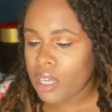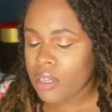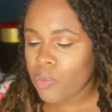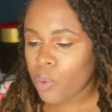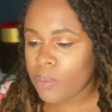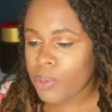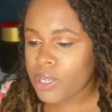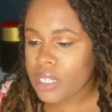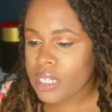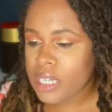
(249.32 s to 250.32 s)
One
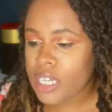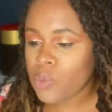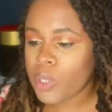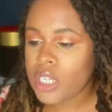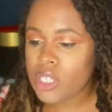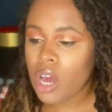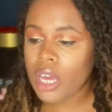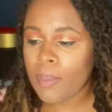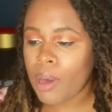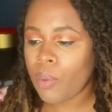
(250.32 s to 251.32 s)
person says, when he's talking
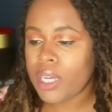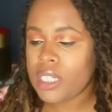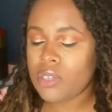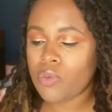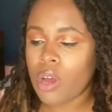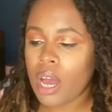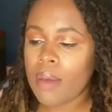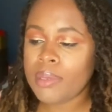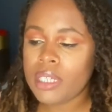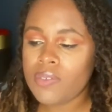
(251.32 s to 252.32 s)
about what he did wrong, I
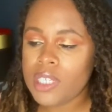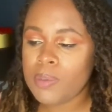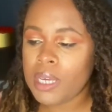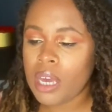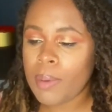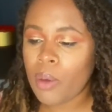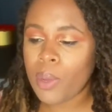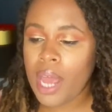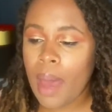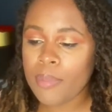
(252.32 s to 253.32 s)
believe he's speaking about what
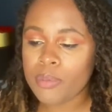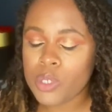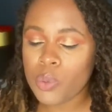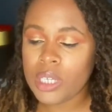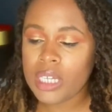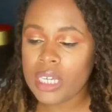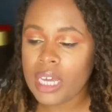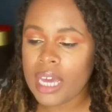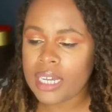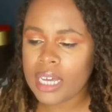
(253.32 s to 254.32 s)
happened between he
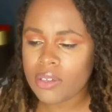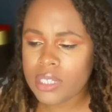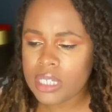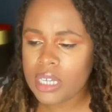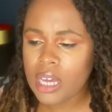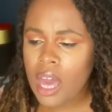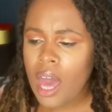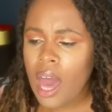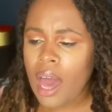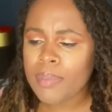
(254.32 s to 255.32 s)
and Kelsey.
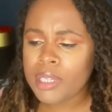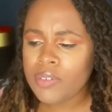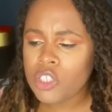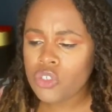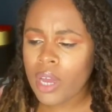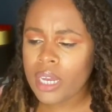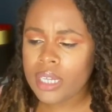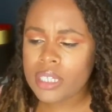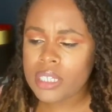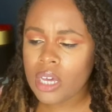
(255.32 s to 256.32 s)
I believe he's trying not
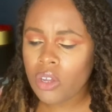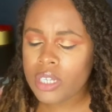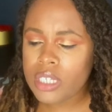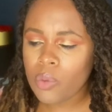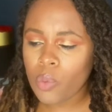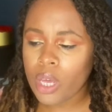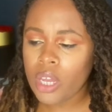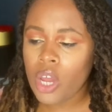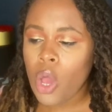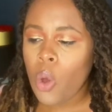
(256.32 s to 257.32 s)
to tell on
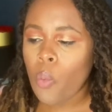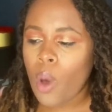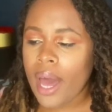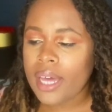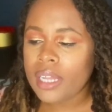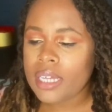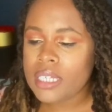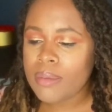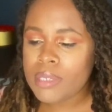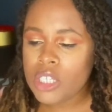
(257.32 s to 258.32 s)
someone while
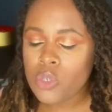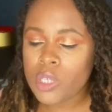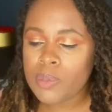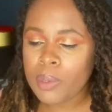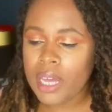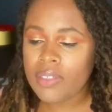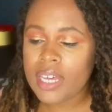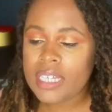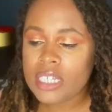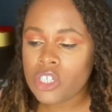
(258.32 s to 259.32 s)
attempting to explain that
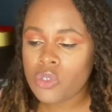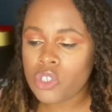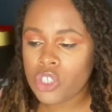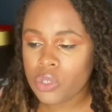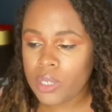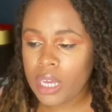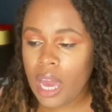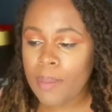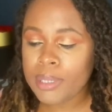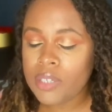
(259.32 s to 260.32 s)
he didn't do the shooting.
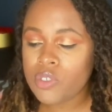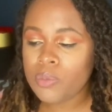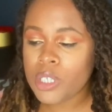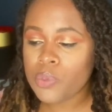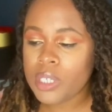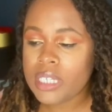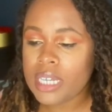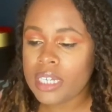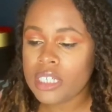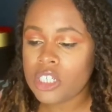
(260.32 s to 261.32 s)
I believe you missed when he
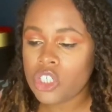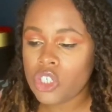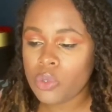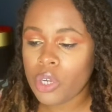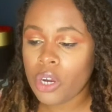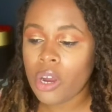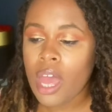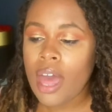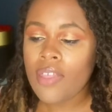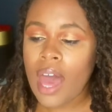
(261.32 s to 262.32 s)
said he didn't shoot her.
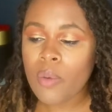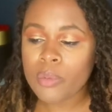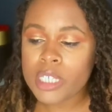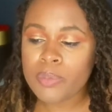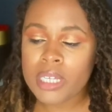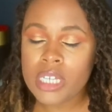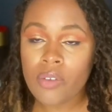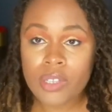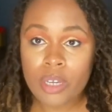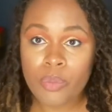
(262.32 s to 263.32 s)
The album explains
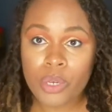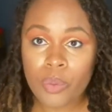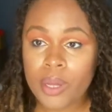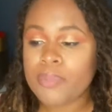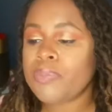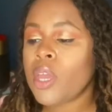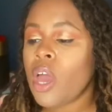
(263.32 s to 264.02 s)
everything pretty well.